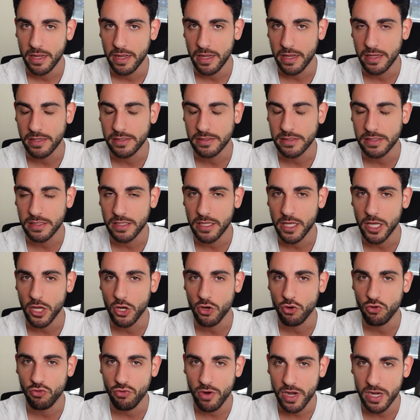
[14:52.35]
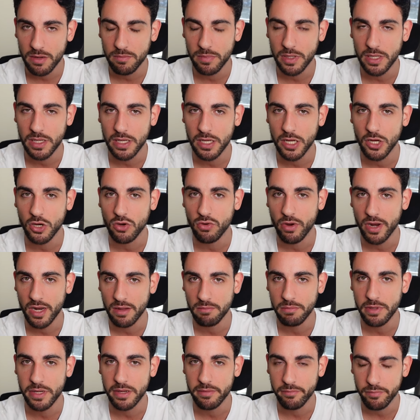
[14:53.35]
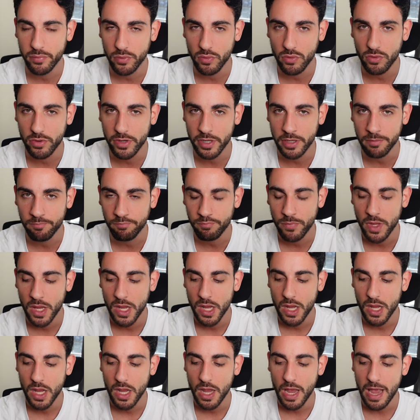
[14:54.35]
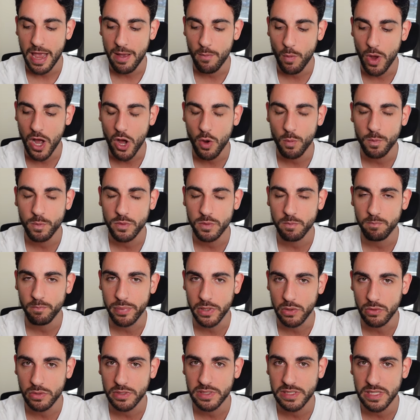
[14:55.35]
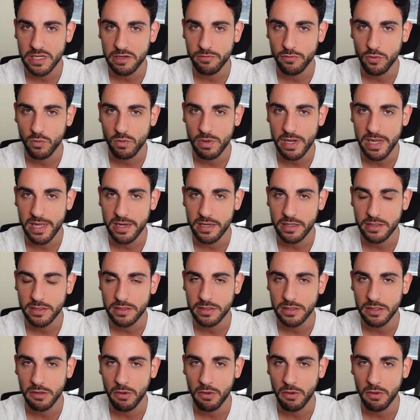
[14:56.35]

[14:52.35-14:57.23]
is incredibly, incredibly important, and will help build self-awareness.